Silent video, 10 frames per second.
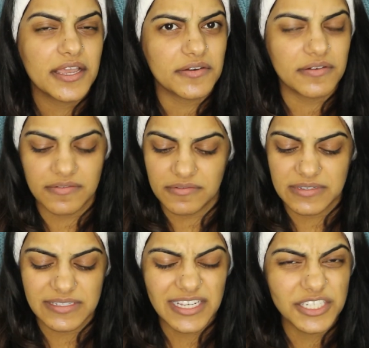it's
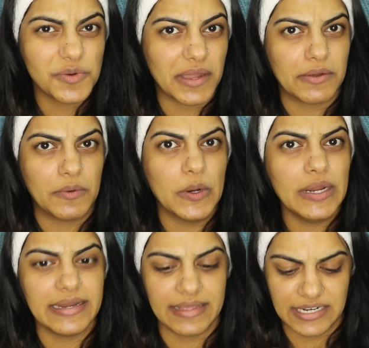actually quite
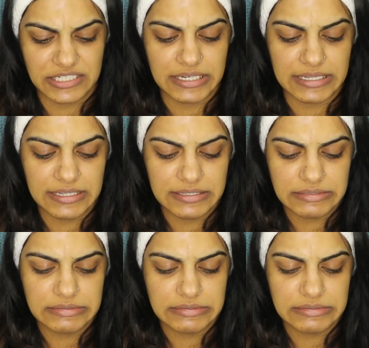oily actually.